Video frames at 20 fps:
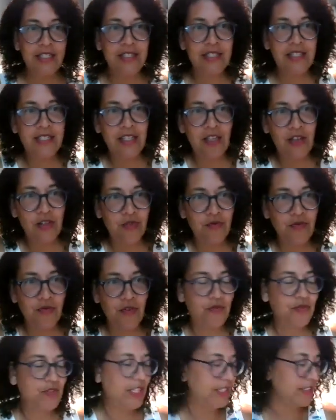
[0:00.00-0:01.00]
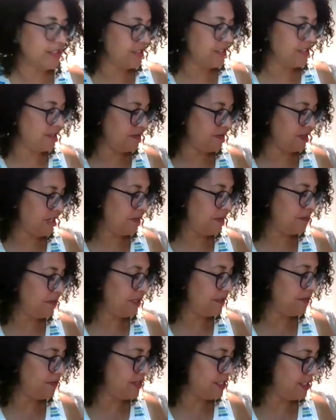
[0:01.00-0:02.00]
self-reflective,
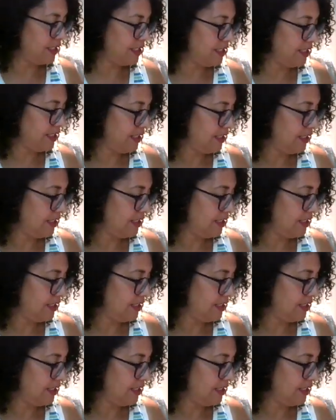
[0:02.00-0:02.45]
uplifted,